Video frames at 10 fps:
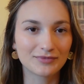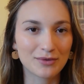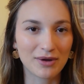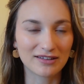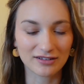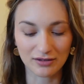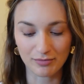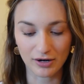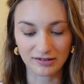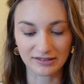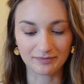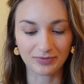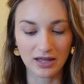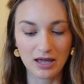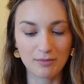Depends on the person,
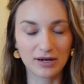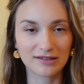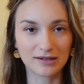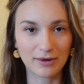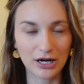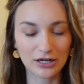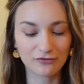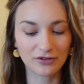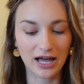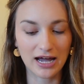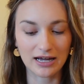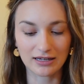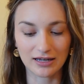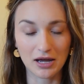but it's an American flag,